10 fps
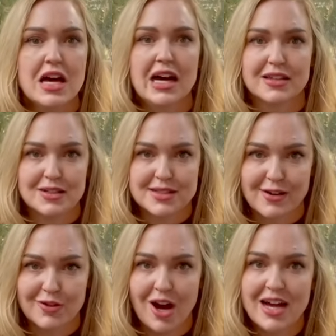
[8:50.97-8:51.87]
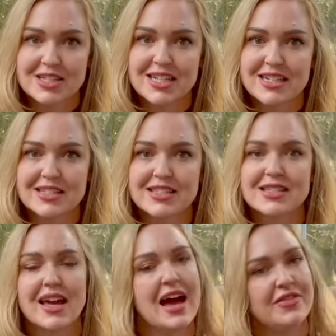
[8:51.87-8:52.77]
a little
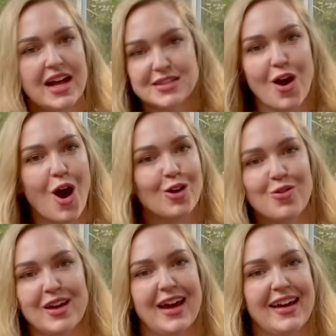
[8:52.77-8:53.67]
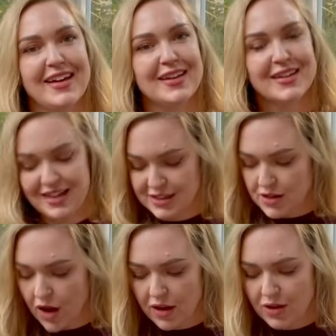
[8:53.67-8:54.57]
self-conscious, and that's all okay. It's
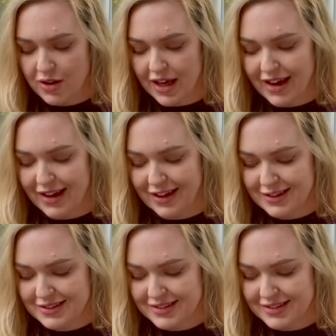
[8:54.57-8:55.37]
all okay.